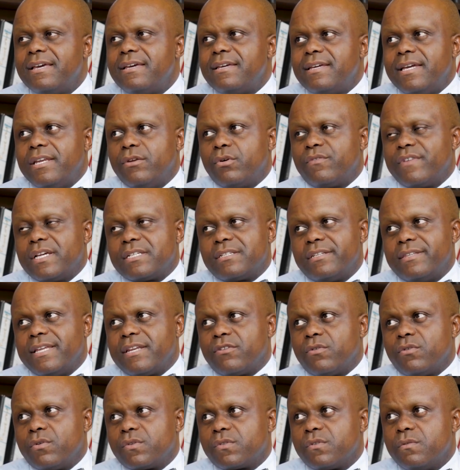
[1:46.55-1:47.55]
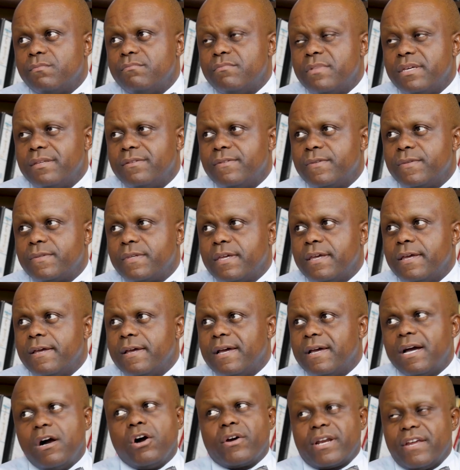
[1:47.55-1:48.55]
And obviously that also means
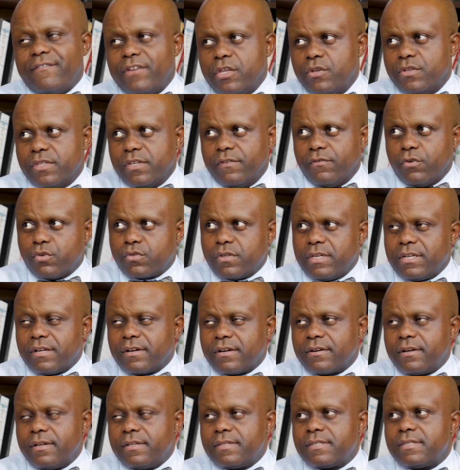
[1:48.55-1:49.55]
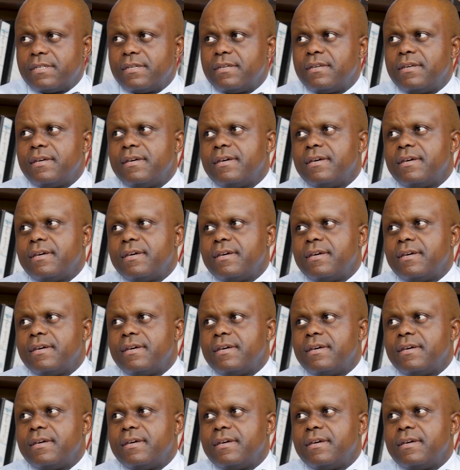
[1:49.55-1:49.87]
our revenues have also increased.